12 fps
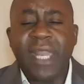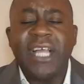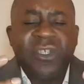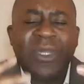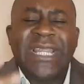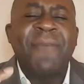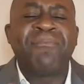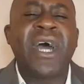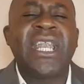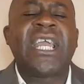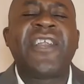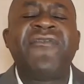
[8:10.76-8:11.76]
And with that
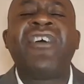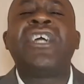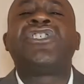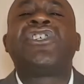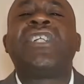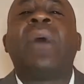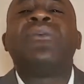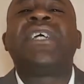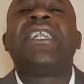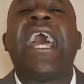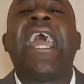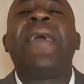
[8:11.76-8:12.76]
burning conviction, I was
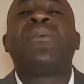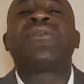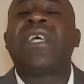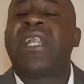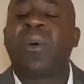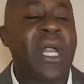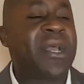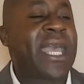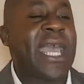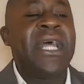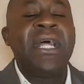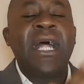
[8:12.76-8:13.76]
then able to say, you know what,
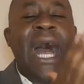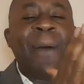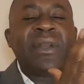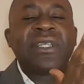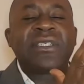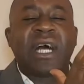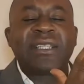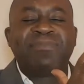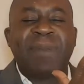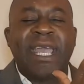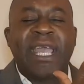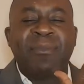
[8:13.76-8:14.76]
okay, I'm going to start
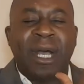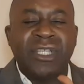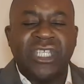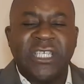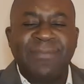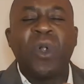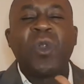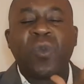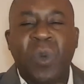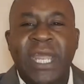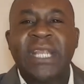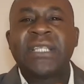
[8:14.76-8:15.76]
making my small
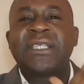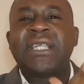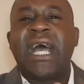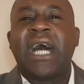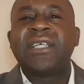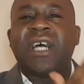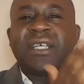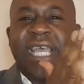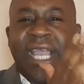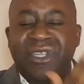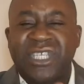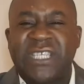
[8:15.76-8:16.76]
wins and start
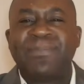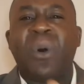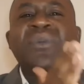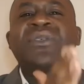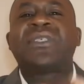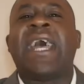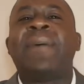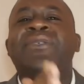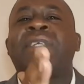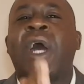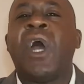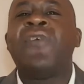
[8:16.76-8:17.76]
taking small steps
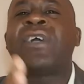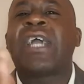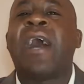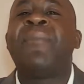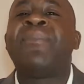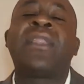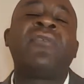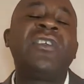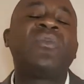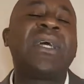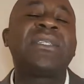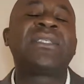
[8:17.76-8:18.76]
to overcome that. And the
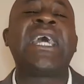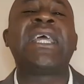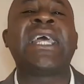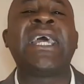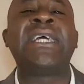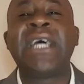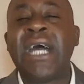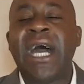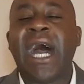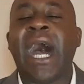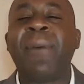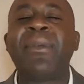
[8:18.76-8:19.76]
reason why I say that is
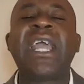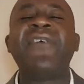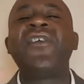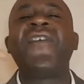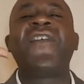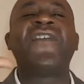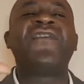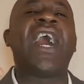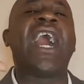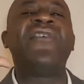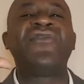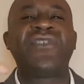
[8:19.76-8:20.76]
I'm going to give you
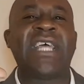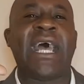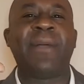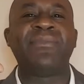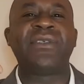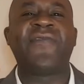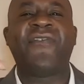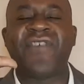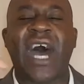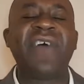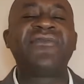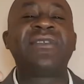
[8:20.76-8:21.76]
5 steps
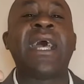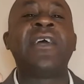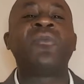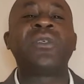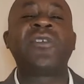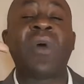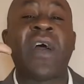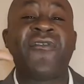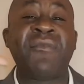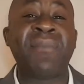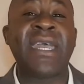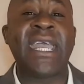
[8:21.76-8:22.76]
which have worked
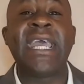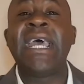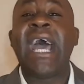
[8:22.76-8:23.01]
for me